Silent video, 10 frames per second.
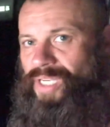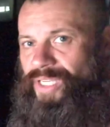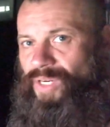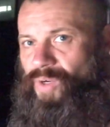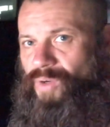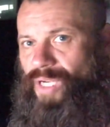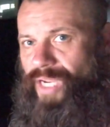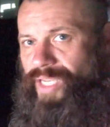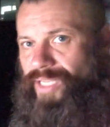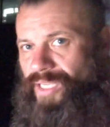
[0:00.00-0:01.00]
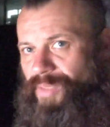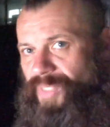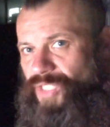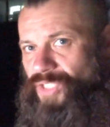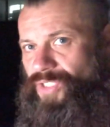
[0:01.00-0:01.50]
I
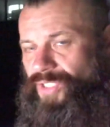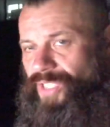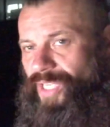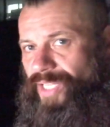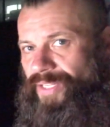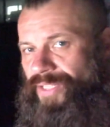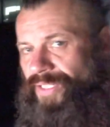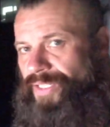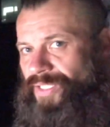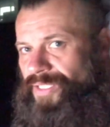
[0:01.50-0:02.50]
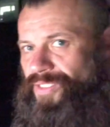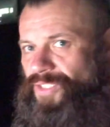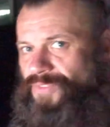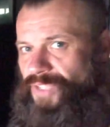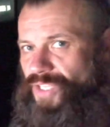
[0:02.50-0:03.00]
make sure that
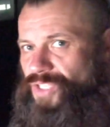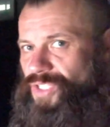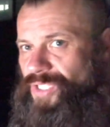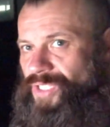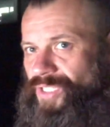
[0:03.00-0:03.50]
these fish,